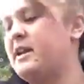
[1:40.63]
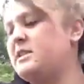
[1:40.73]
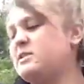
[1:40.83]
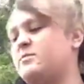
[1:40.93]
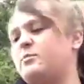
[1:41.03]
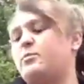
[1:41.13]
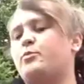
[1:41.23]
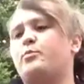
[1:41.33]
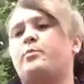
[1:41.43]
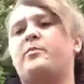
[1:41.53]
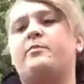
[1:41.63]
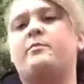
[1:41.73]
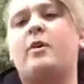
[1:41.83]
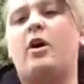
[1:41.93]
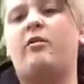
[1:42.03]
it's
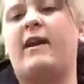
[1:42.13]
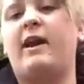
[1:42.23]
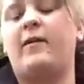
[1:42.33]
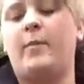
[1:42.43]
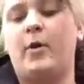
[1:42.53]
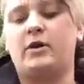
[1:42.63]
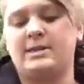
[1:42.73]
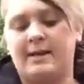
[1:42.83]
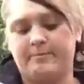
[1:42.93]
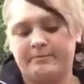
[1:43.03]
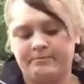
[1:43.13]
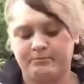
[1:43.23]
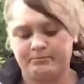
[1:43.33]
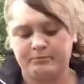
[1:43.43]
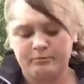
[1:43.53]
alright on the bottom.
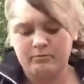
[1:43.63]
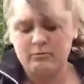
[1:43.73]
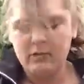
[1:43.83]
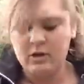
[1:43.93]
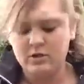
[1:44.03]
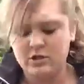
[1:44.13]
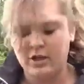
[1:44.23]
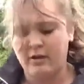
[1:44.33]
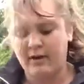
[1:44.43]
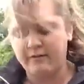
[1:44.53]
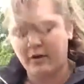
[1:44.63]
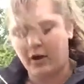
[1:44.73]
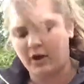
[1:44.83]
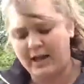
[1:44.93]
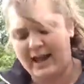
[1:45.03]
So I've
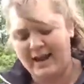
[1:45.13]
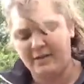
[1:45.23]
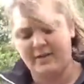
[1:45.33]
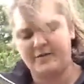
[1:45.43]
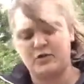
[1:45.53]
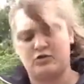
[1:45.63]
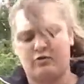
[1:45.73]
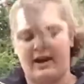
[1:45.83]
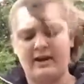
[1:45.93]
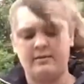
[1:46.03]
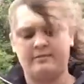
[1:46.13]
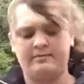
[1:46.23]
got a length of string.